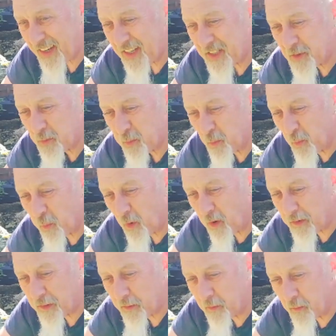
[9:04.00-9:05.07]
is
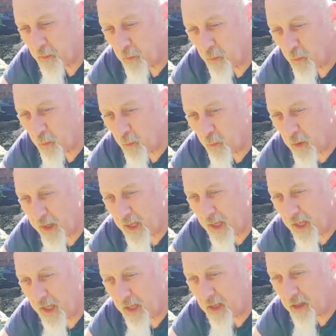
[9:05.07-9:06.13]
what
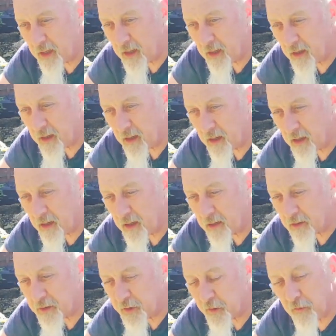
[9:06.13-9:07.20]
we
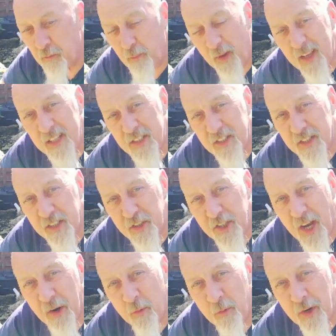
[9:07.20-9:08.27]
sort of base the
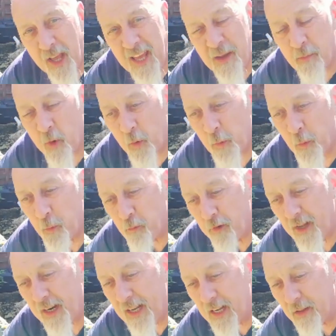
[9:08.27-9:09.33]
channel name on,
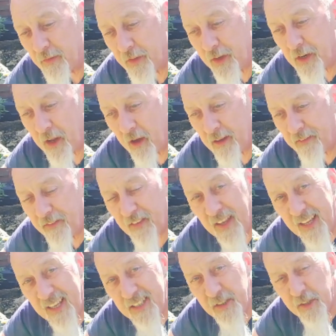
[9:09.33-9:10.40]
really. The life
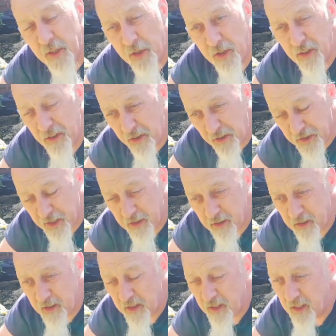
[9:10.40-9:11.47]
is good,
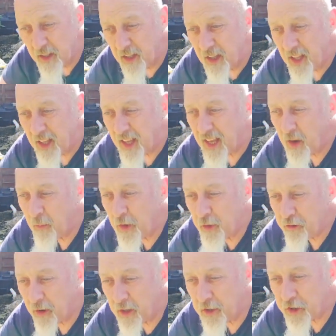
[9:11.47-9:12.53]
and we
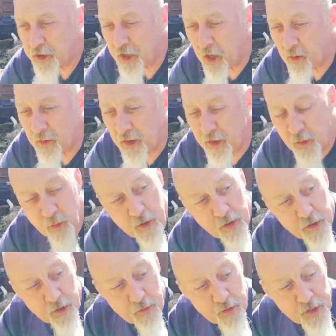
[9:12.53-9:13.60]
try and show that you could
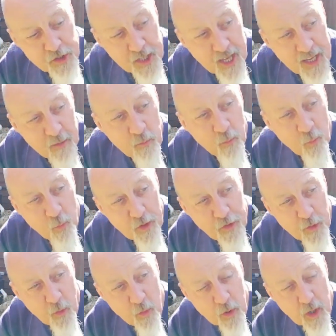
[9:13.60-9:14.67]
do the same with
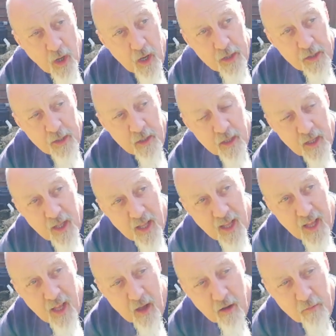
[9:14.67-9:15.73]
your garden
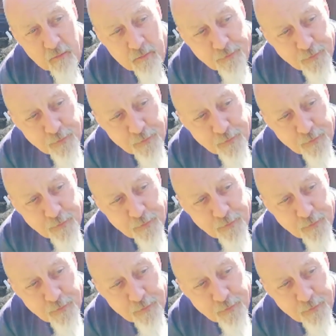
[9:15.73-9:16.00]
at home.